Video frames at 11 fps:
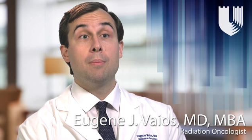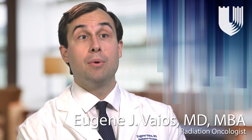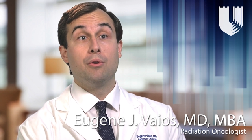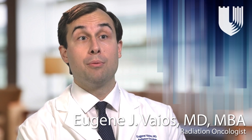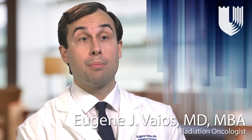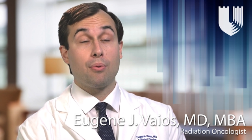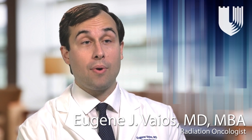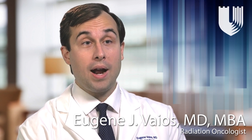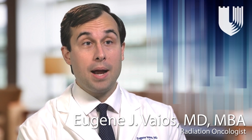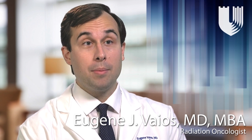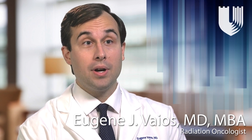both
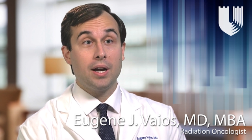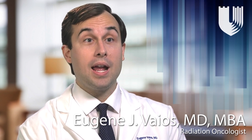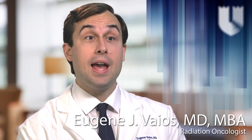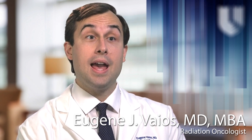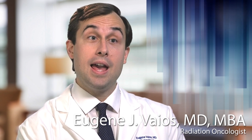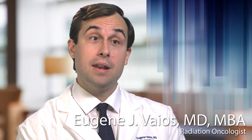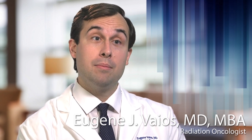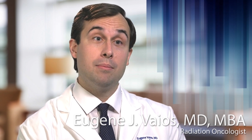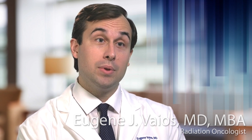primary and